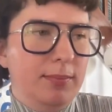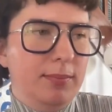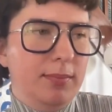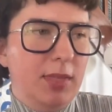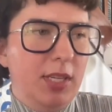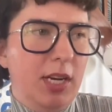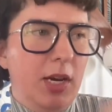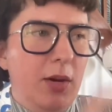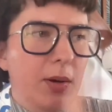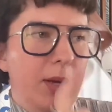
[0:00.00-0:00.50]

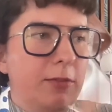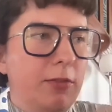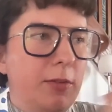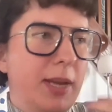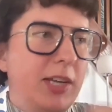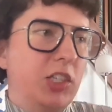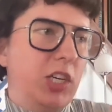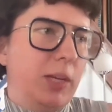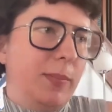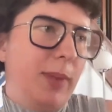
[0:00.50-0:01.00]

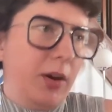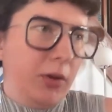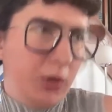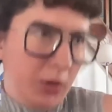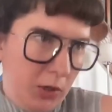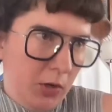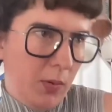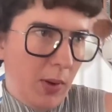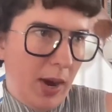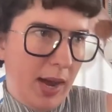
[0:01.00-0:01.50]
information about
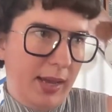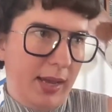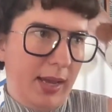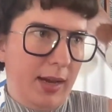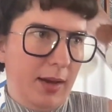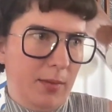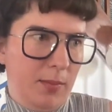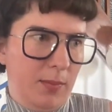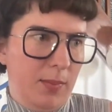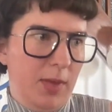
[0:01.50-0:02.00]
who I
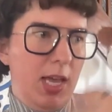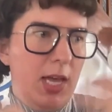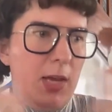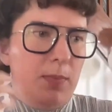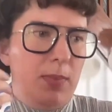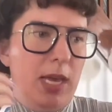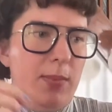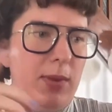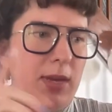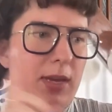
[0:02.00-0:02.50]
am,
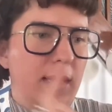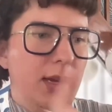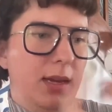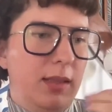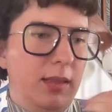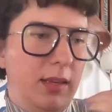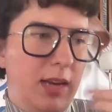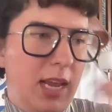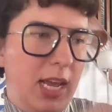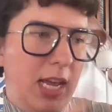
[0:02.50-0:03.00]
maybe
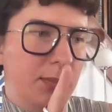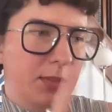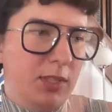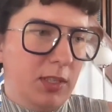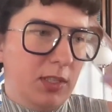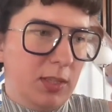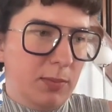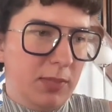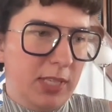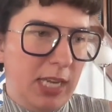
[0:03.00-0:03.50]
the names
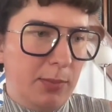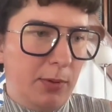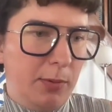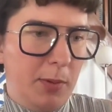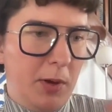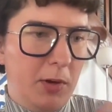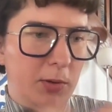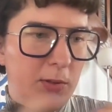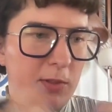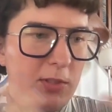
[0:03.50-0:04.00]
and some sample
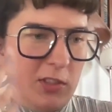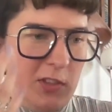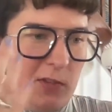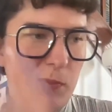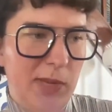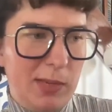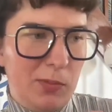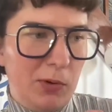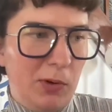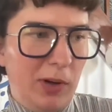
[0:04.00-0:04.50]
posts of
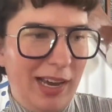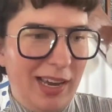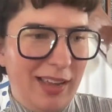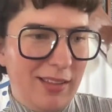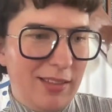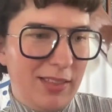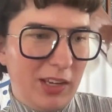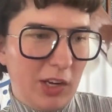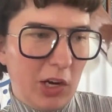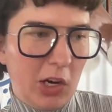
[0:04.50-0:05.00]
people I
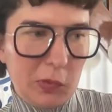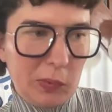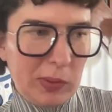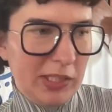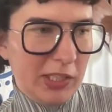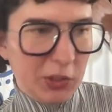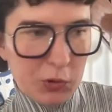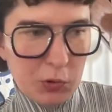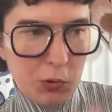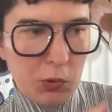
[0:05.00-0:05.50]
think are
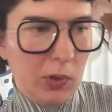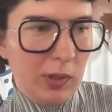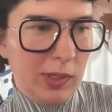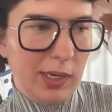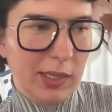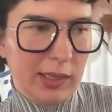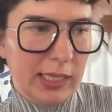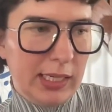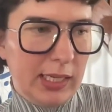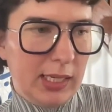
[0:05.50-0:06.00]
really cool
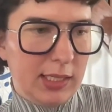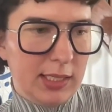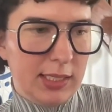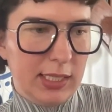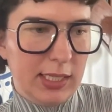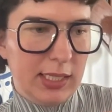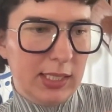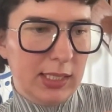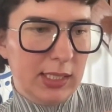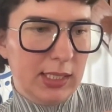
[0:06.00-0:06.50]
on
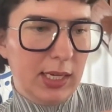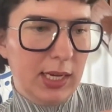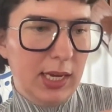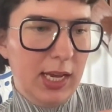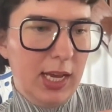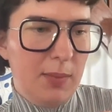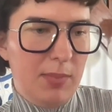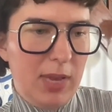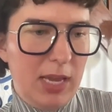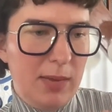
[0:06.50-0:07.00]
LinkedIn,
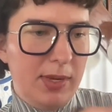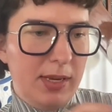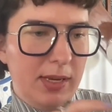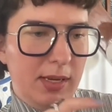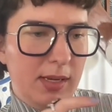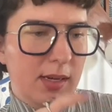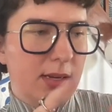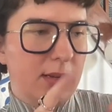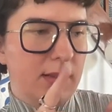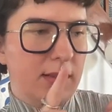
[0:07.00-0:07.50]

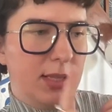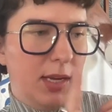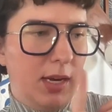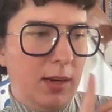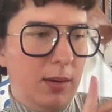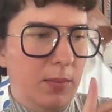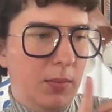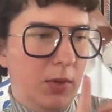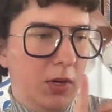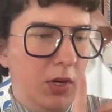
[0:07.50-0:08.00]
maybe
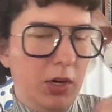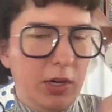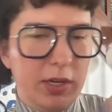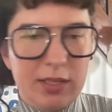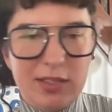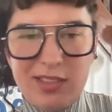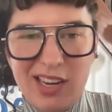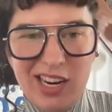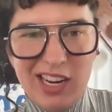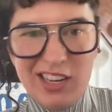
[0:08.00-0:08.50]
some
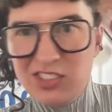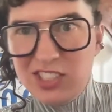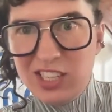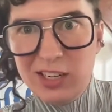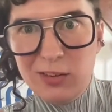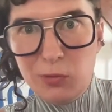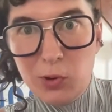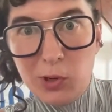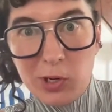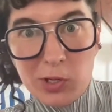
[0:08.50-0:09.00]
hooks that I've seen
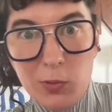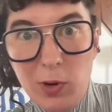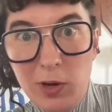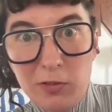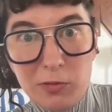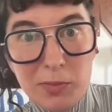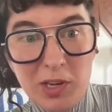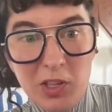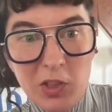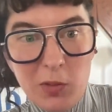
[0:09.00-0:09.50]
have worked well
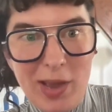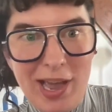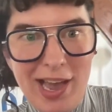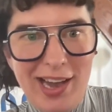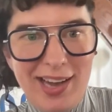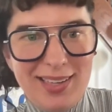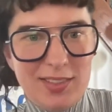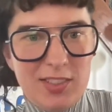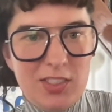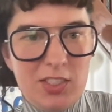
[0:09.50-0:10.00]
for me in the
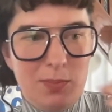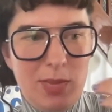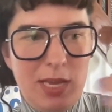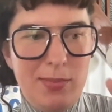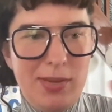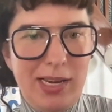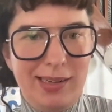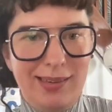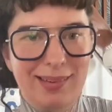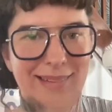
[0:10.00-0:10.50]
past.
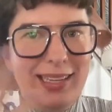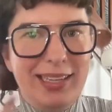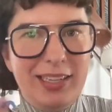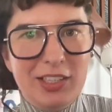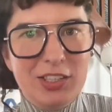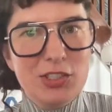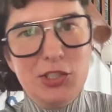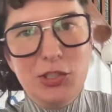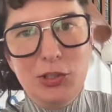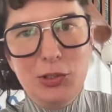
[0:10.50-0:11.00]
Maybe I'd link
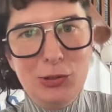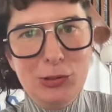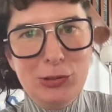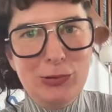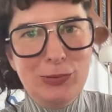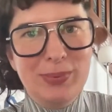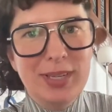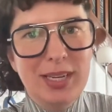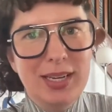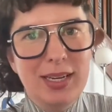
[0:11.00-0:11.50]
it
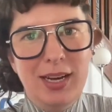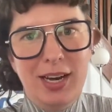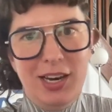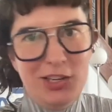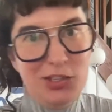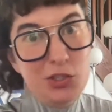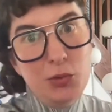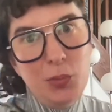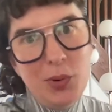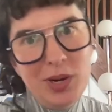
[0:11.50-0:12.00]
to
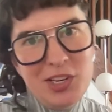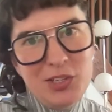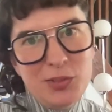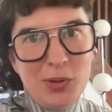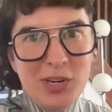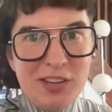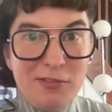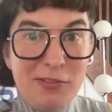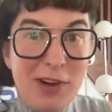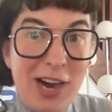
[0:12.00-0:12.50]
a
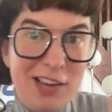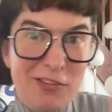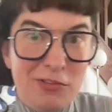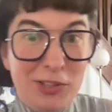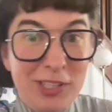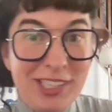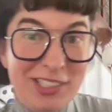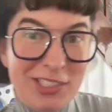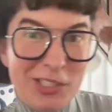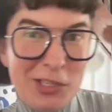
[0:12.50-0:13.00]
2025
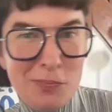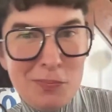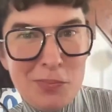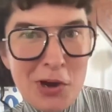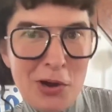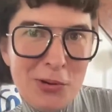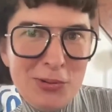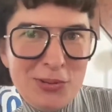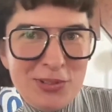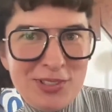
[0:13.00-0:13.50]
LinkedIn
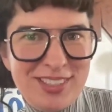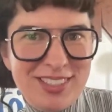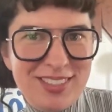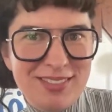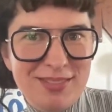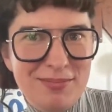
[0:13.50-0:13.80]
post